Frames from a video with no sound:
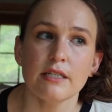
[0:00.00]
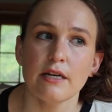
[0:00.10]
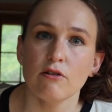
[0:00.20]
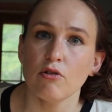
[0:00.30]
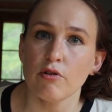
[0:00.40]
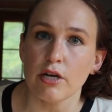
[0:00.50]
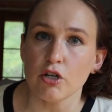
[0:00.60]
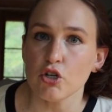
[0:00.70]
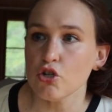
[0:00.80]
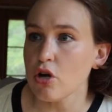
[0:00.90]
let you know that
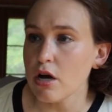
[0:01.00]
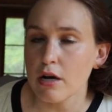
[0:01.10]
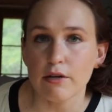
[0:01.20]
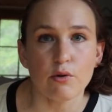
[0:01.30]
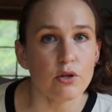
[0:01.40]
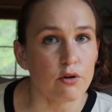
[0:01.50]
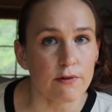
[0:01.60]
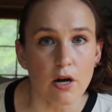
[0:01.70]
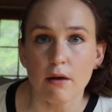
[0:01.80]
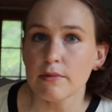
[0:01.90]
you're strong, you can
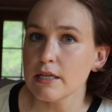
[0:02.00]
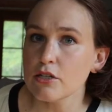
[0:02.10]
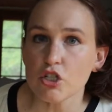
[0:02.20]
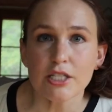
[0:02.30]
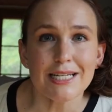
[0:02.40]
overcome this, just